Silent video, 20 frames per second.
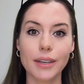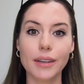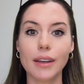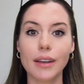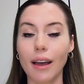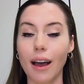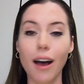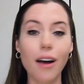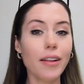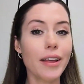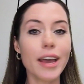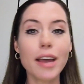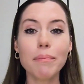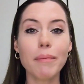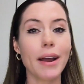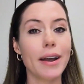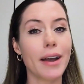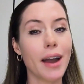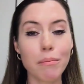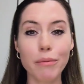I'll hit my
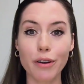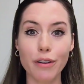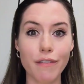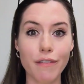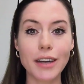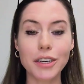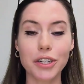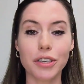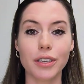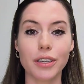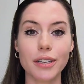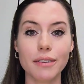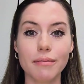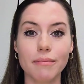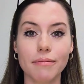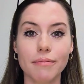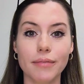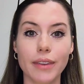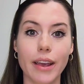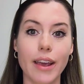number eventually.
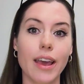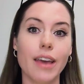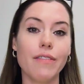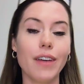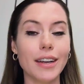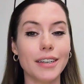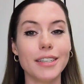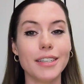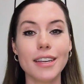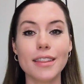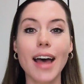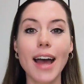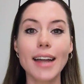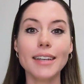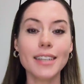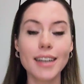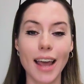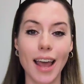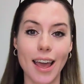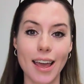If I did that
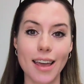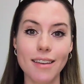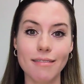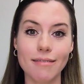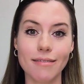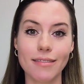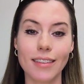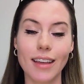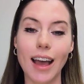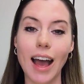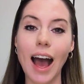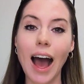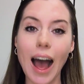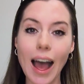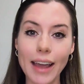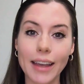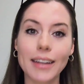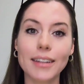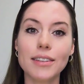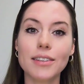today, I
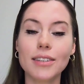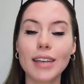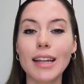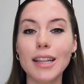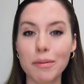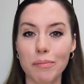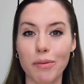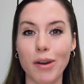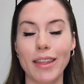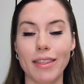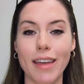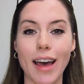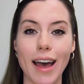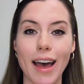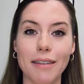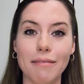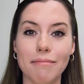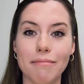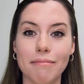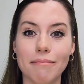can celebrate that.
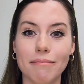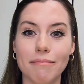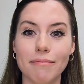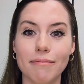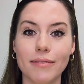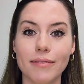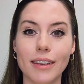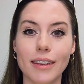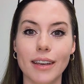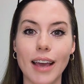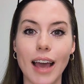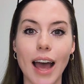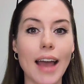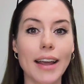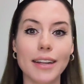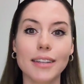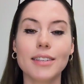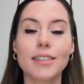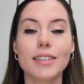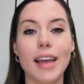I
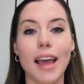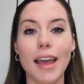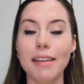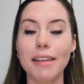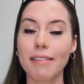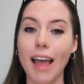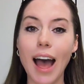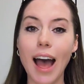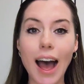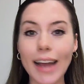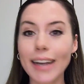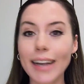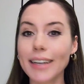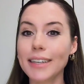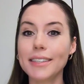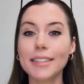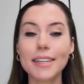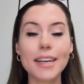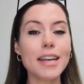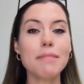can say, I
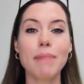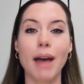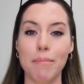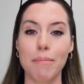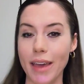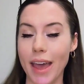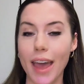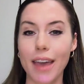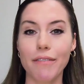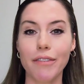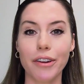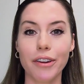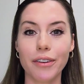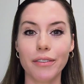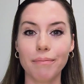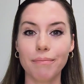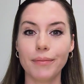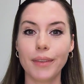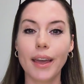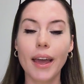did my behavior.
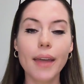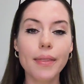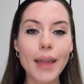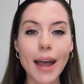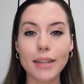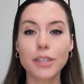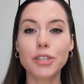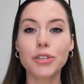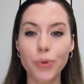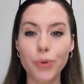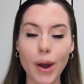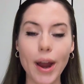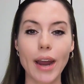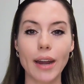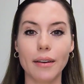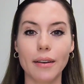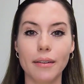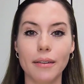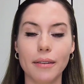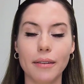And that's
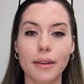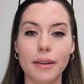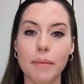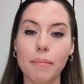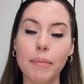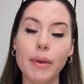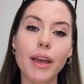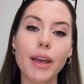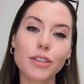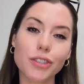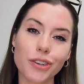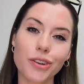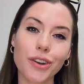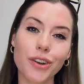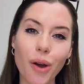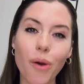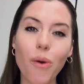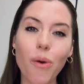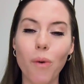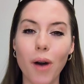great. Because you
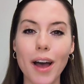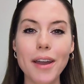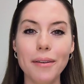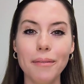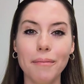know what?